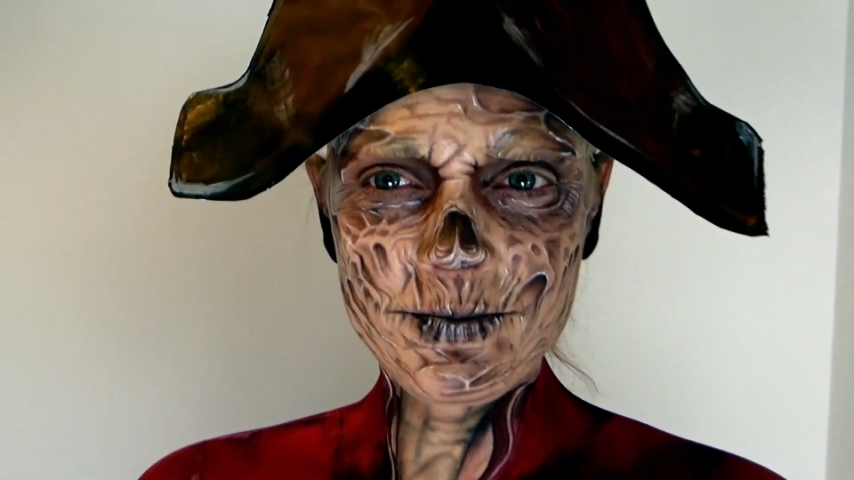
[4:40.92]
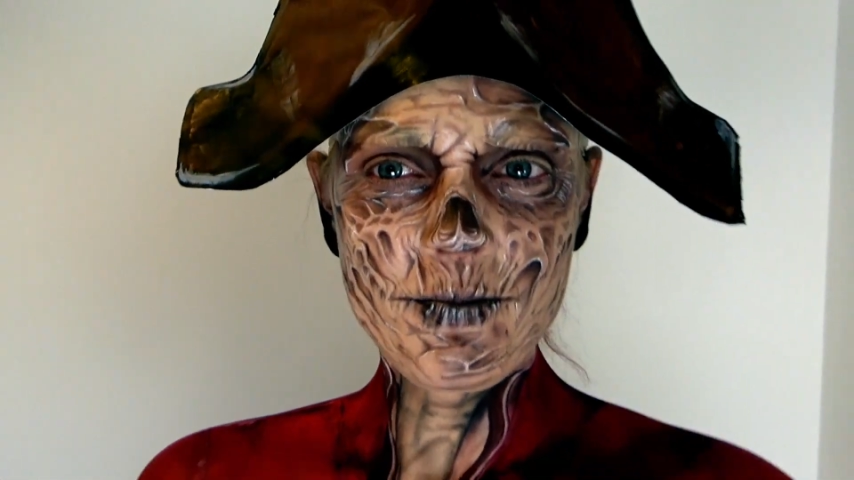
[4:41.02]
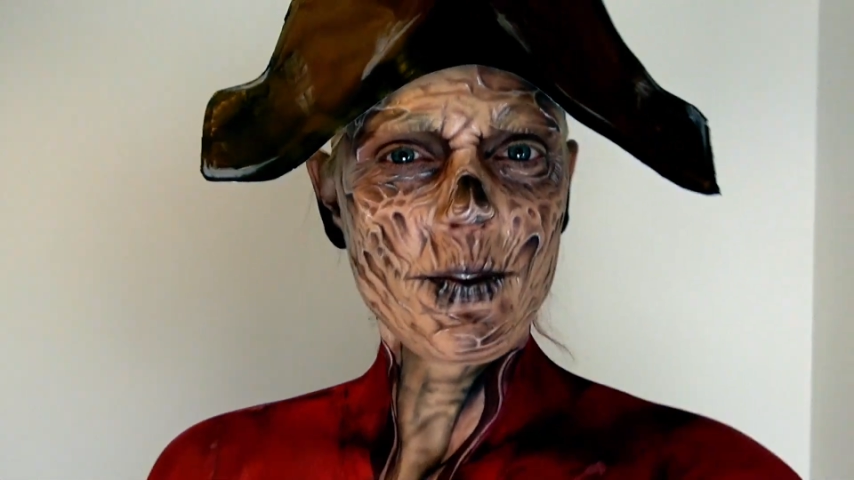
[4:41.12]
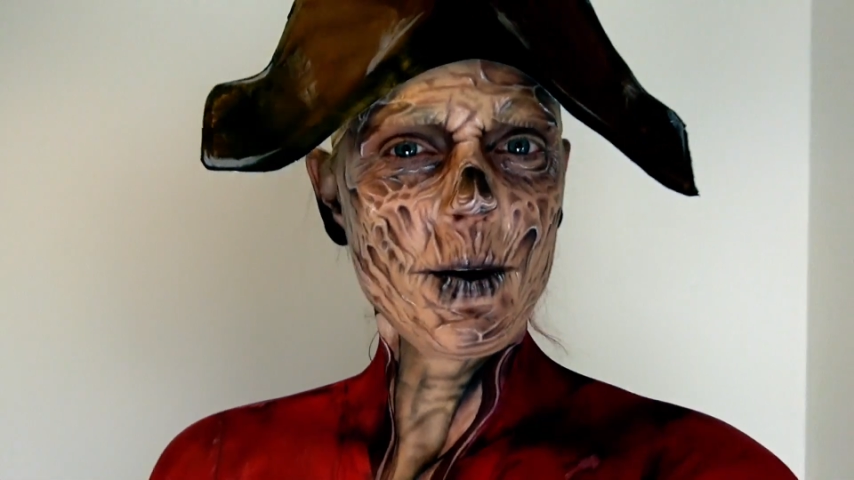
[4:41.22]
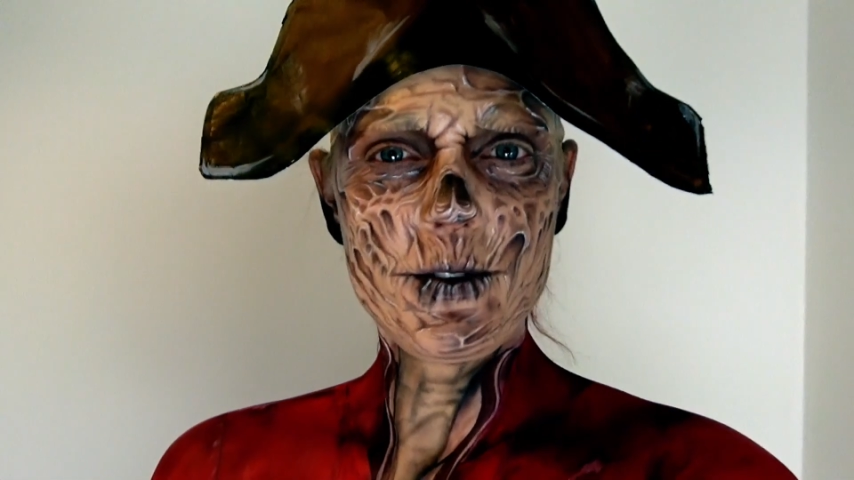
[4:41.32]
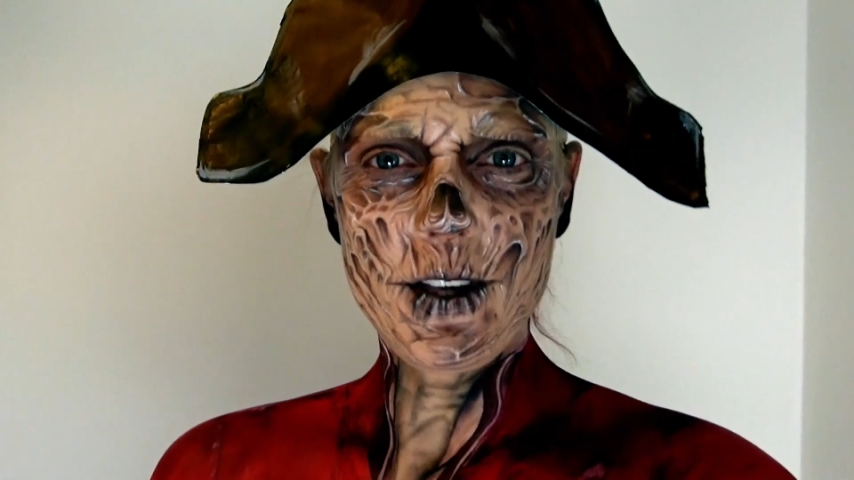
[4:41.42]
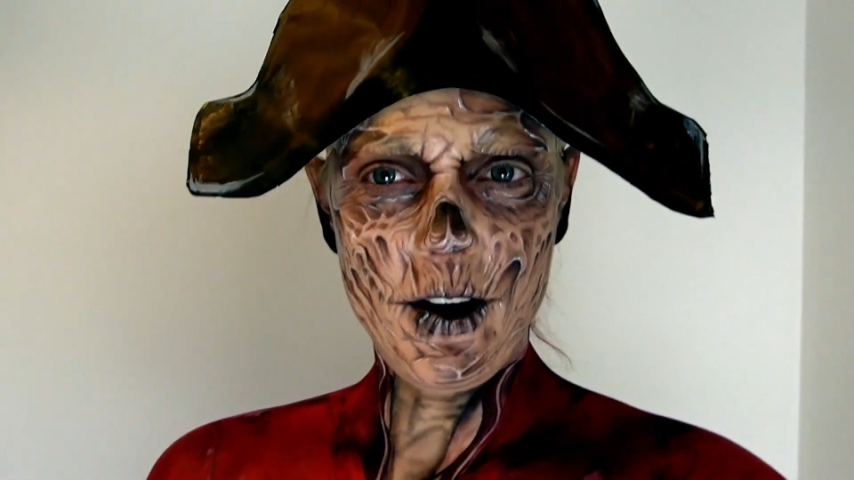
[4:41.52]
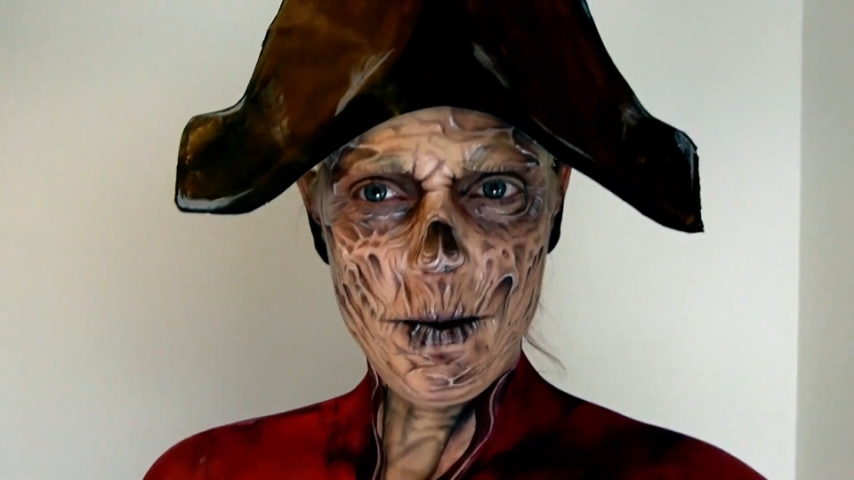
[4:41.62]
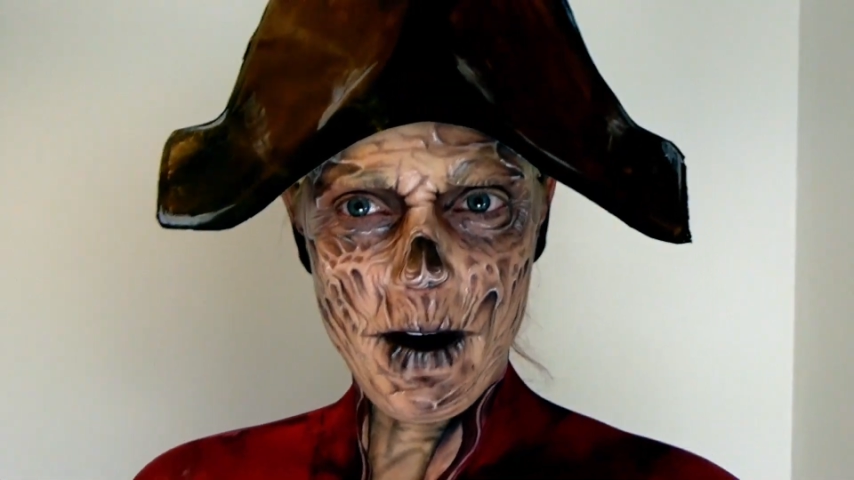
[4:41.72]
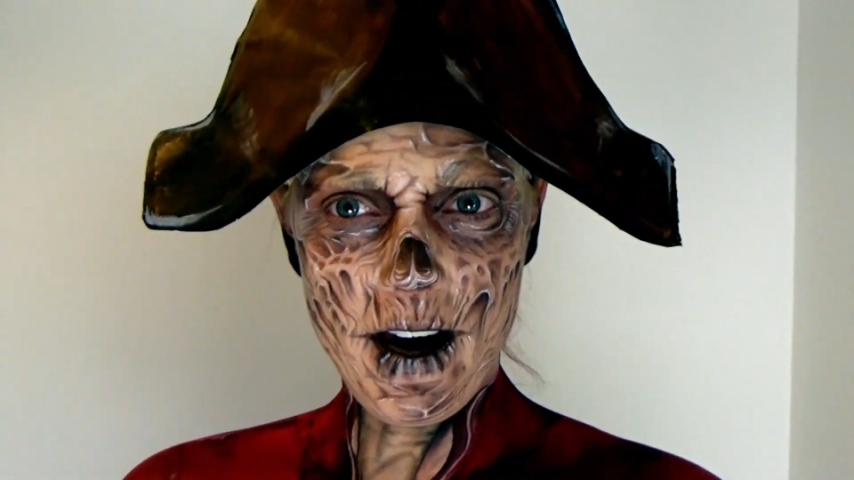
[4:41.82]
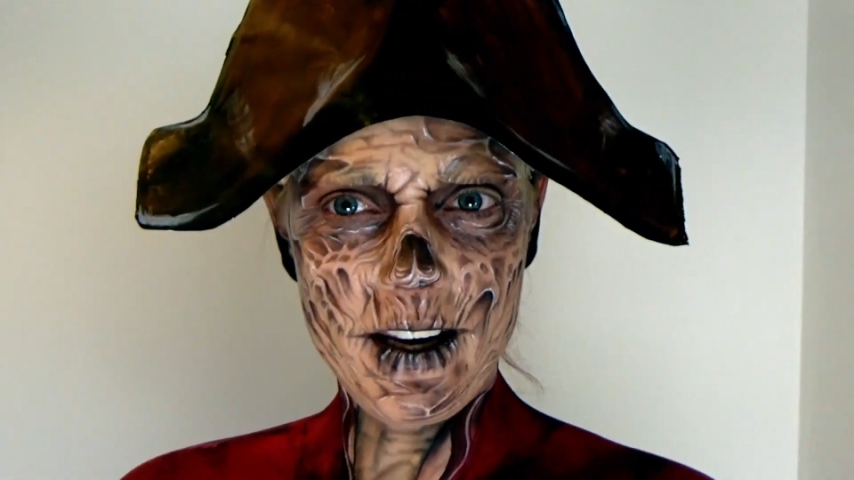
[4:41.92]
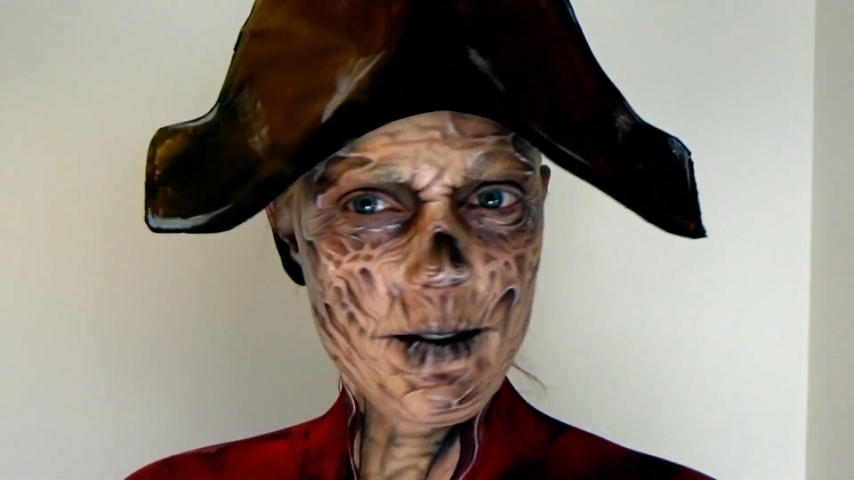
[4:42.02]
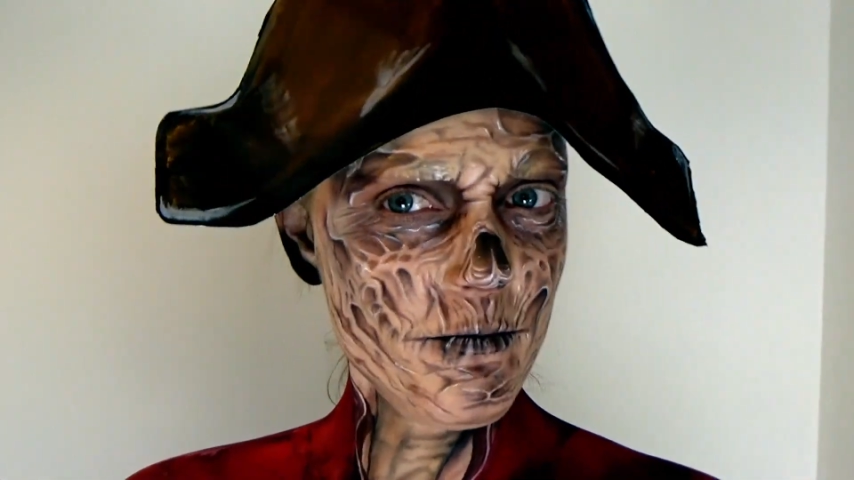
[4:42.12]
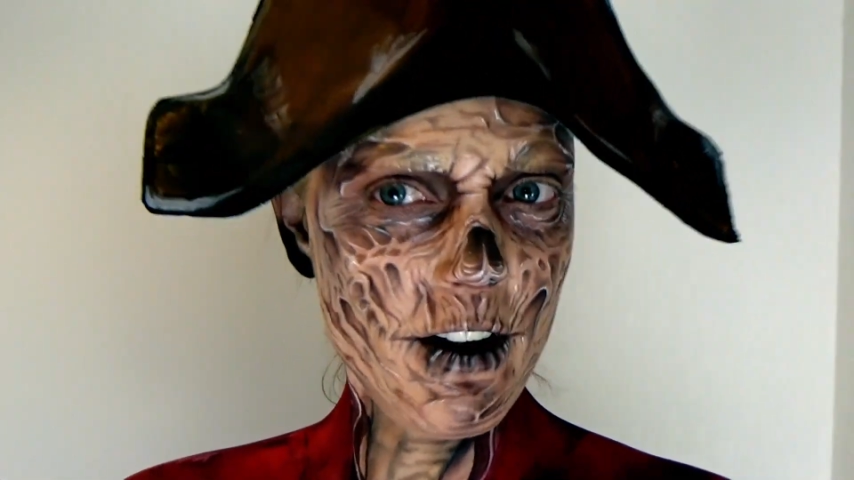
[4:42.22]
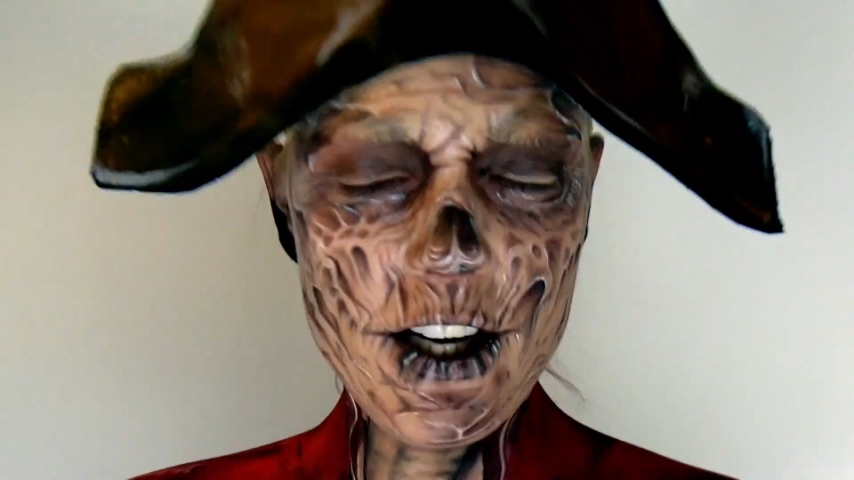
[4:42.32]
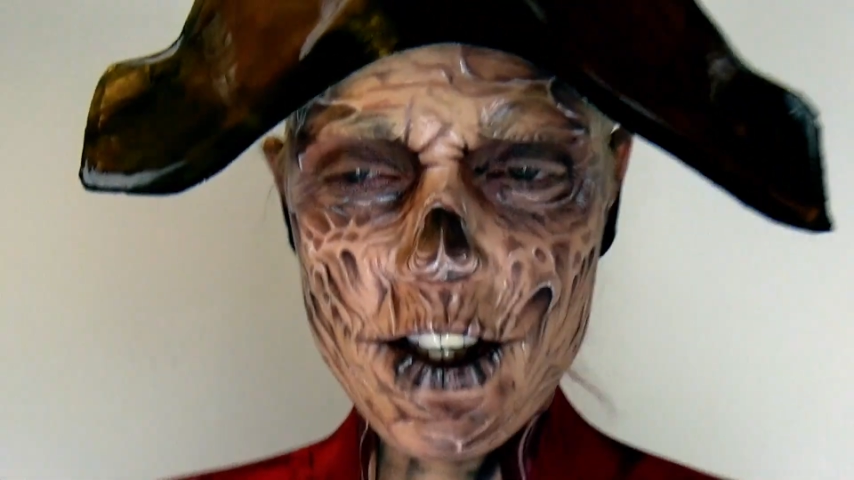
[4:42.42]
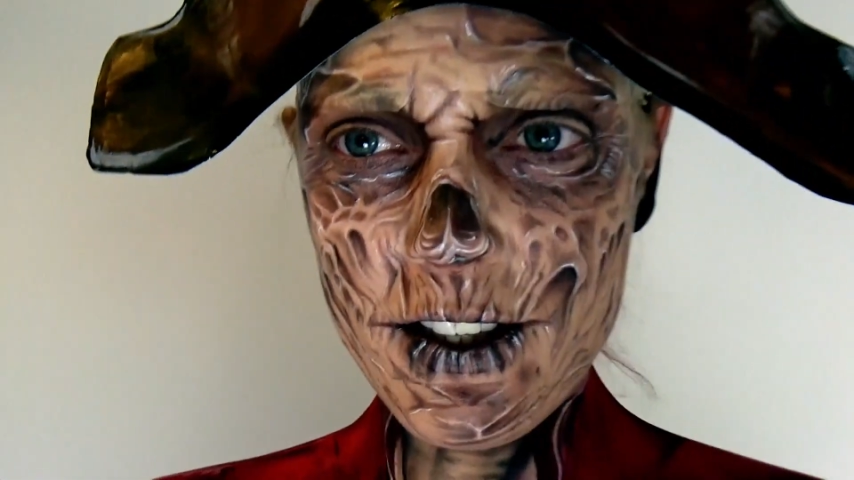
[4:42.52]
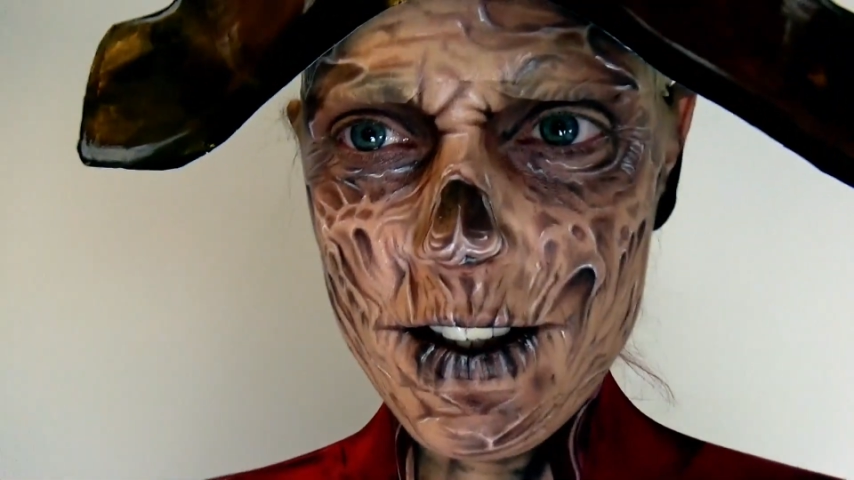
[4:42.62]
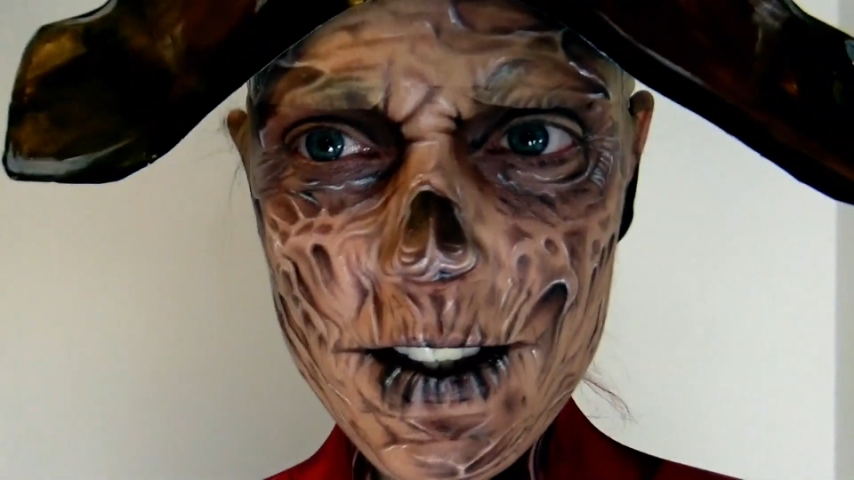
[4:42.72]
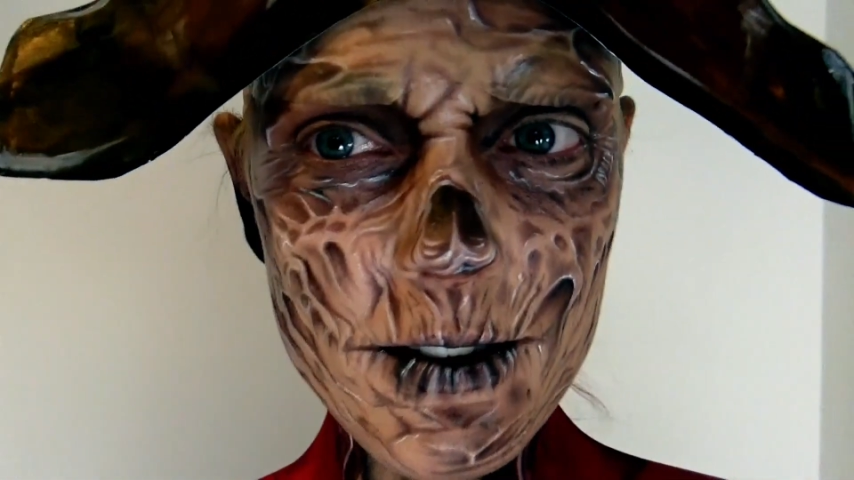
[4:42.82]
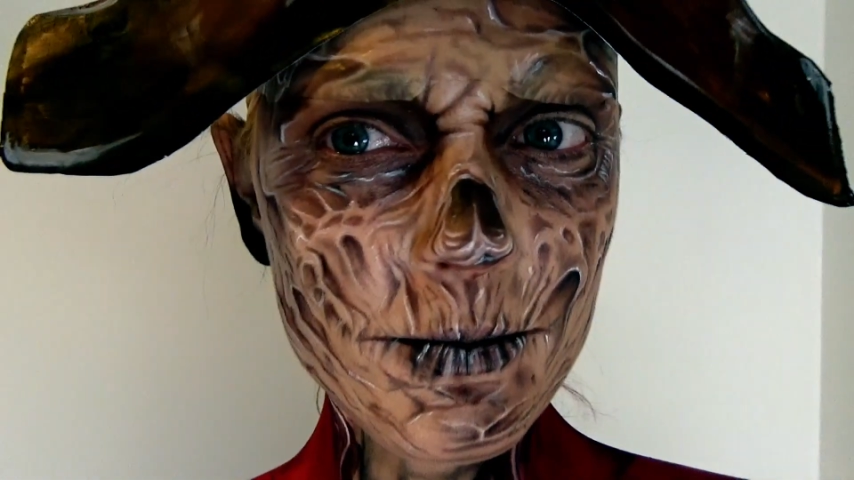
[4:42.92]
I'm so bad at impressions.